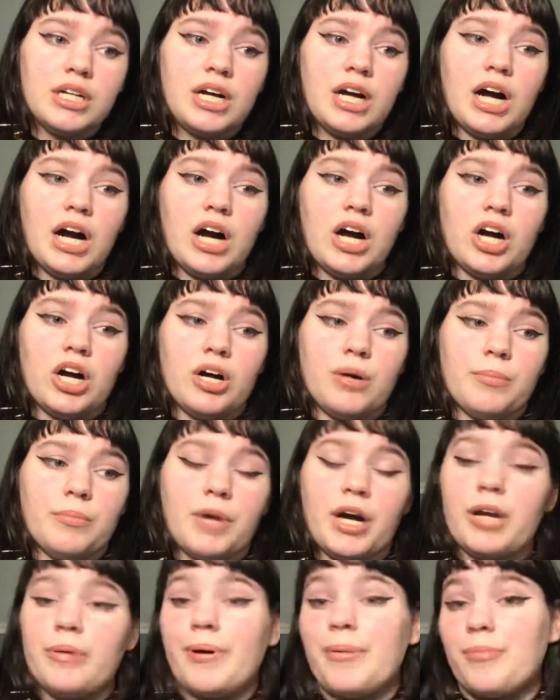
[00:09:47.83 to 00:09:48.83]

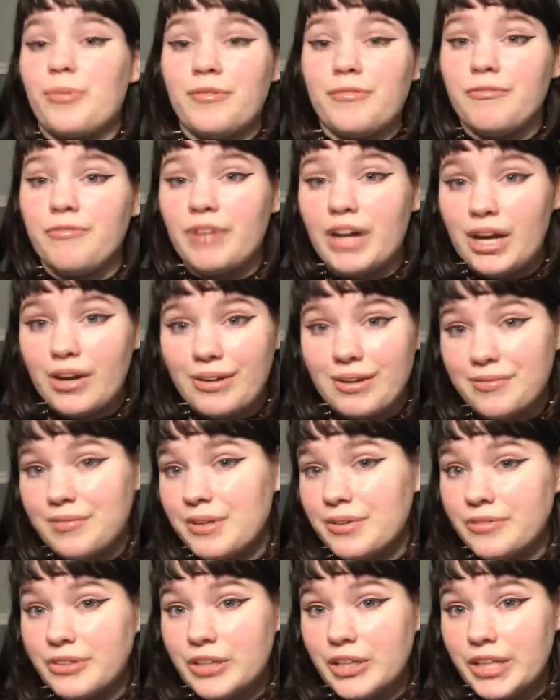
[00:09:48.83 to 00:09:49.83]
I remember very
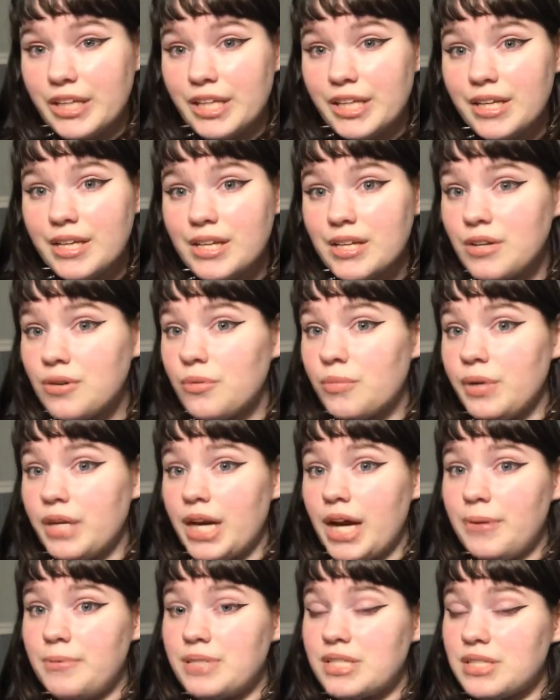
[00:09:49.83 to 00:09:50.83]
vividly when
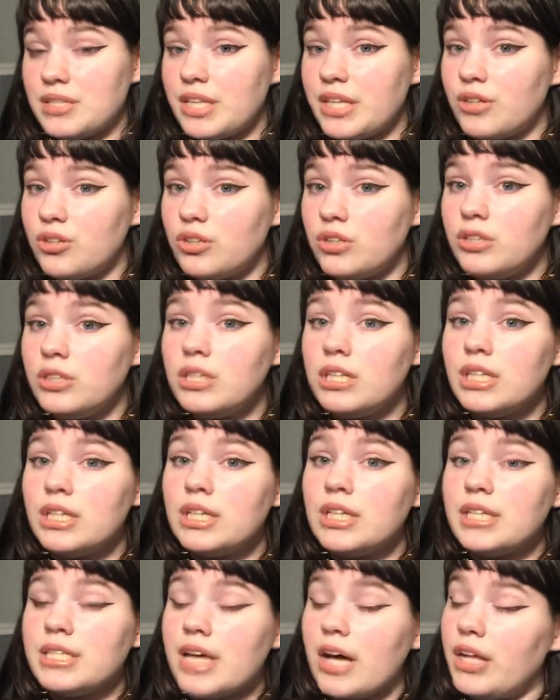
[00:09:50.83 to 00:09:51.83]
I was little
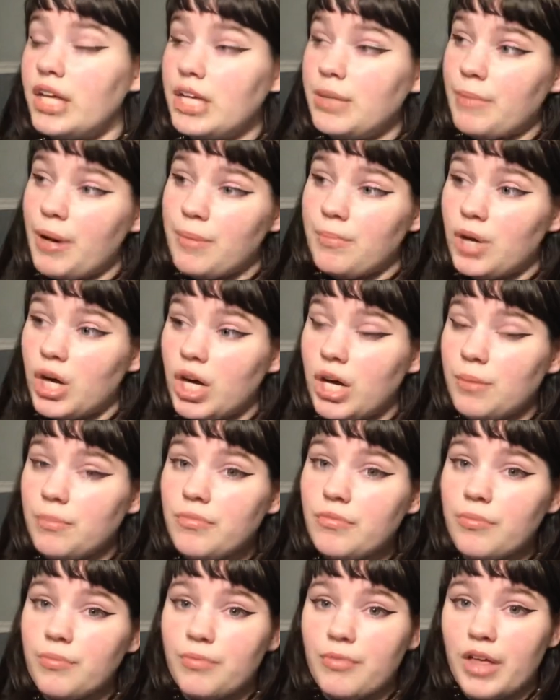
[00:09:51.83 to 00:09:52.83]
telling my
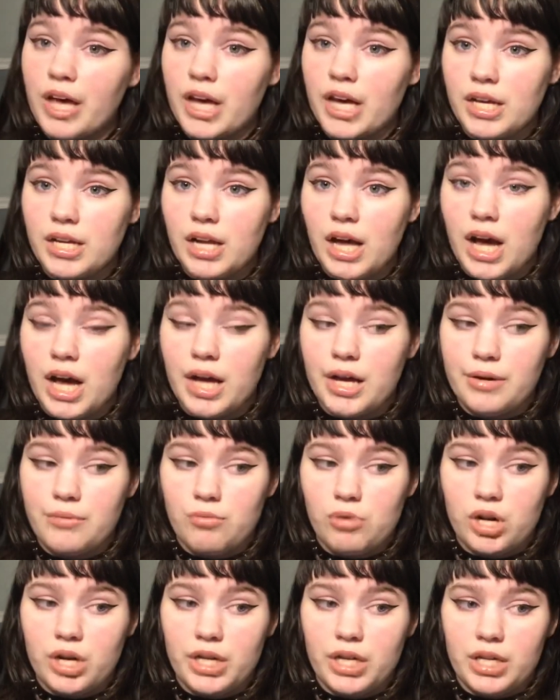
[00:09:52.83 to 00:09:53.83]
mom that I
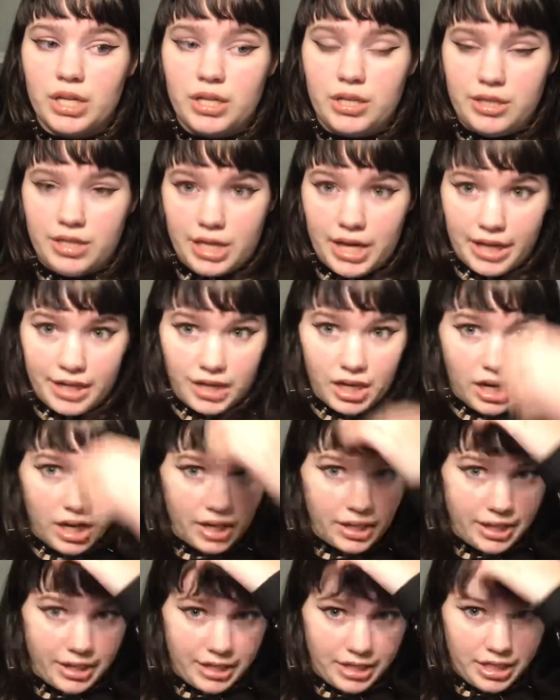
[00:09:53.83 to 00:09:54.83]
wanted the
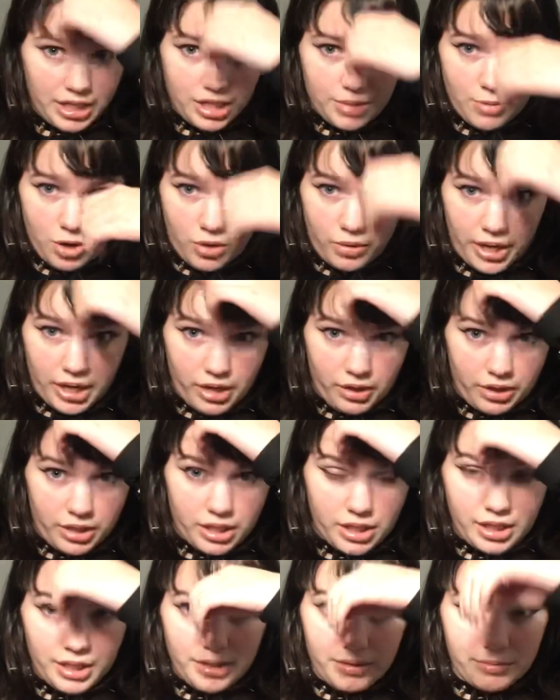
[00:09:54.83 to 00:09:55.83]
iconic emo
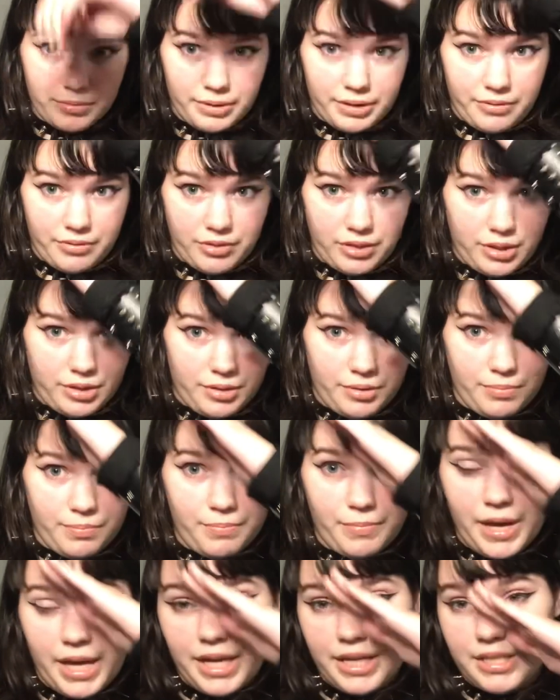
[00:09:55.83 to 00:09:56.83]
haircut with the
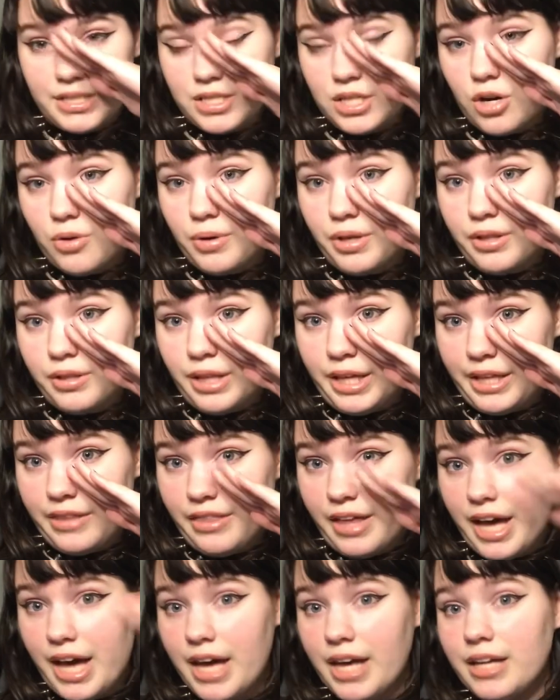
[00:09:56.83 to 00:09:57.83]
bangs going like
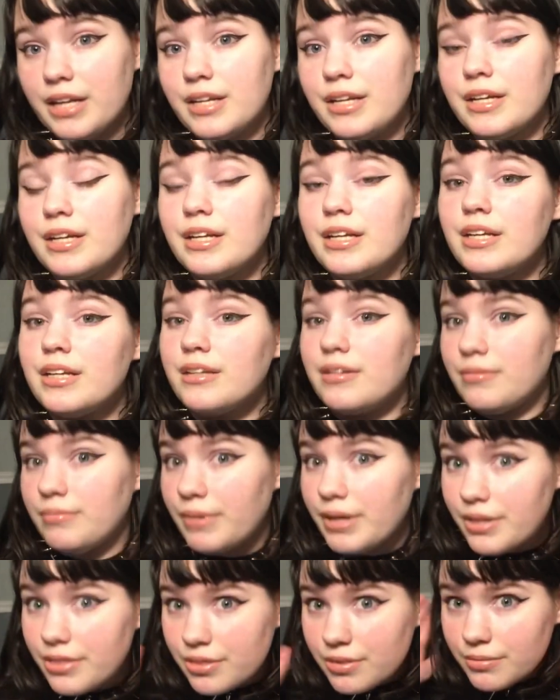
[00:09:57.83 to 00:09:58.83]
that,
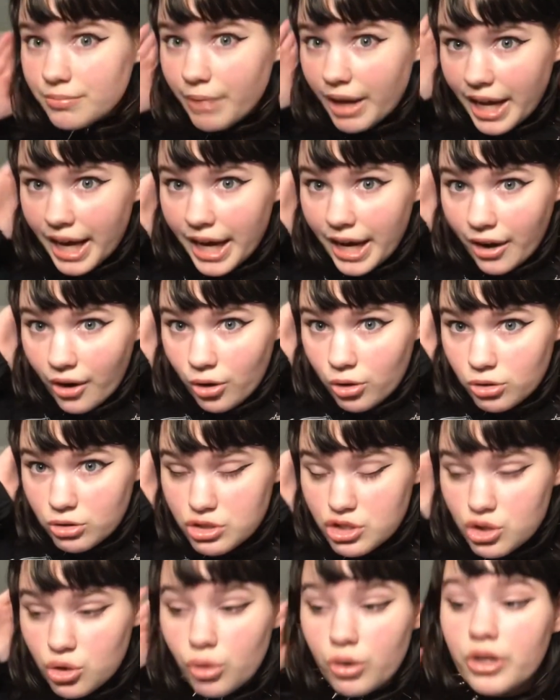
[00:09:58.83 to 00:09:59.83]
with my hair all
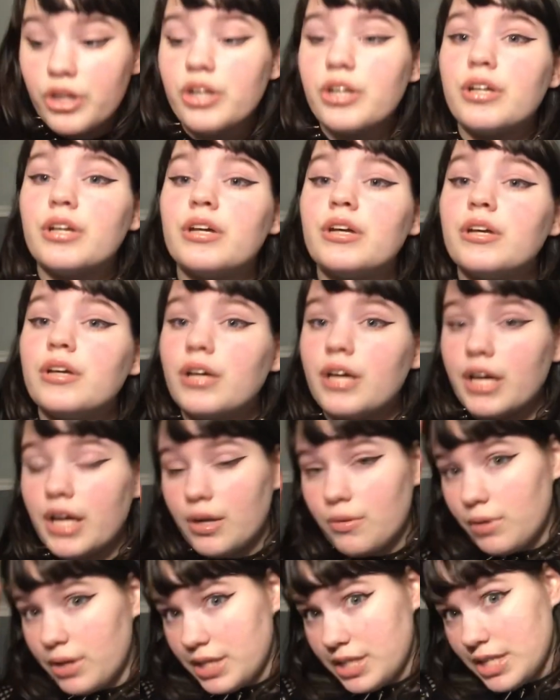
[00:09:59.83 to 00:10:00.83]
short, and I
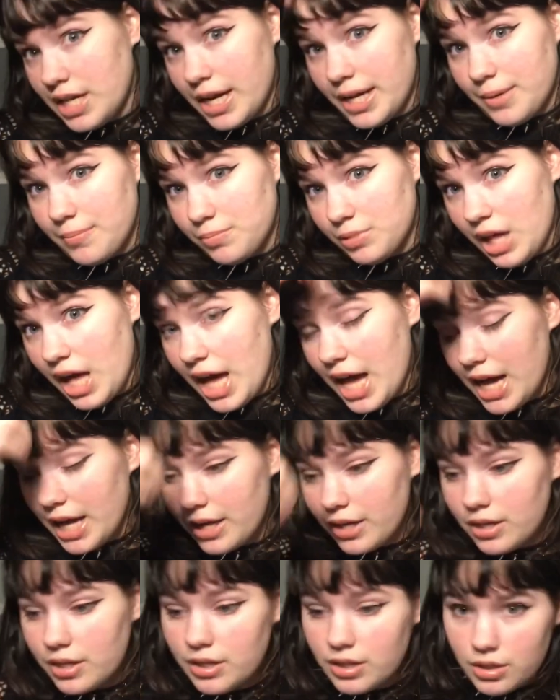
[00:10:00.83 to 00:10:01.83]
wanted to dye it
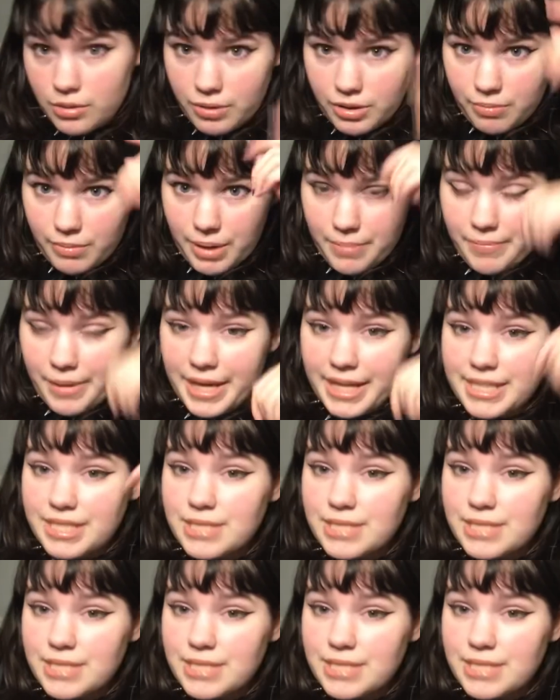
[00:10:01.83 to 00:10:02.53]
black with my bangs